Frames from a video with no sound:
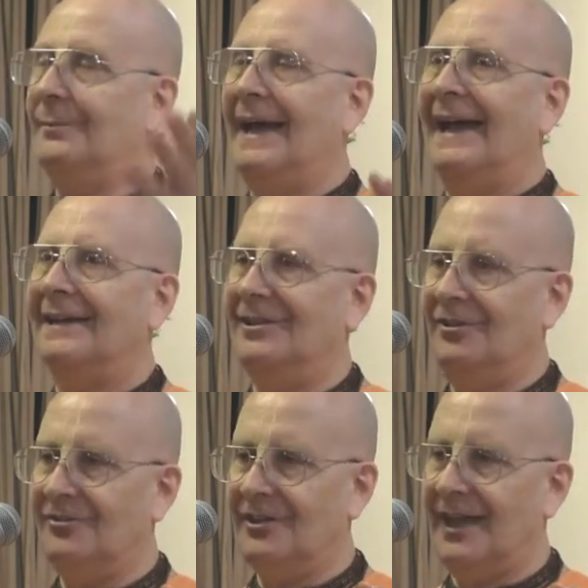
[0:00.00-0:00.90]
back in
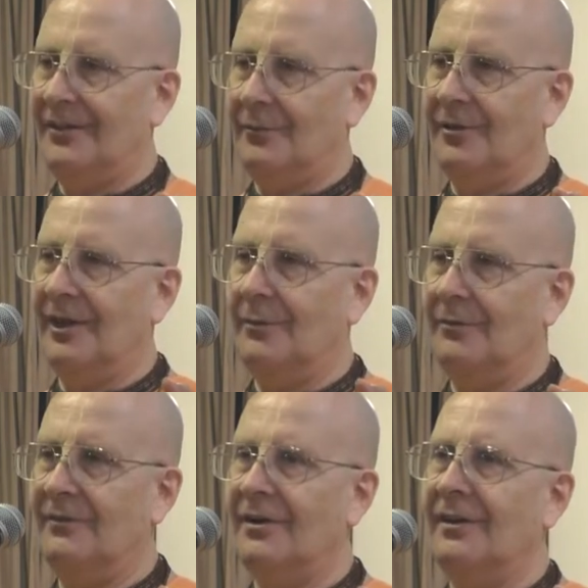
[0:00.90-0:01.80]
a state where they
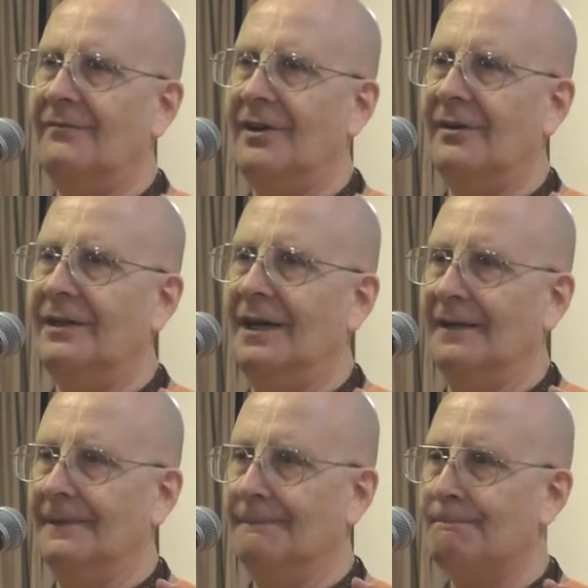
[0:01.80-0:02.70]
were very, very
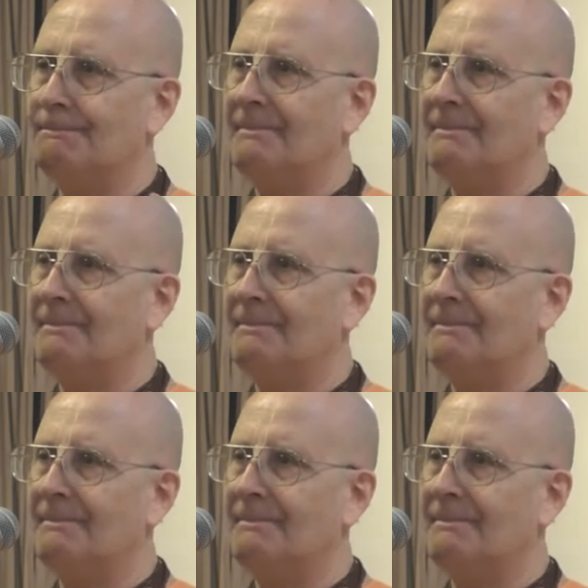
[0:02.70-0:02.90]
young.